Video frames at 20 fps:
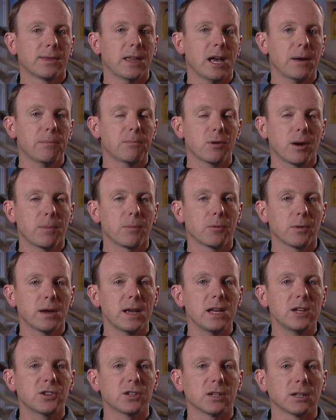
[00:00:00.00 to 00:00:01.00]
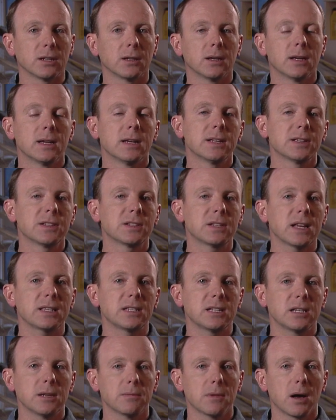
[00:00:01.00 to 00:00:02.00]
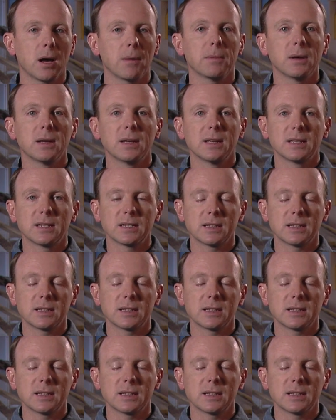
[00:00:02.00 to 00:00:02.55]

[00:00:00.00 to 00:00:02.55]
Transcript: That preparation sets him up,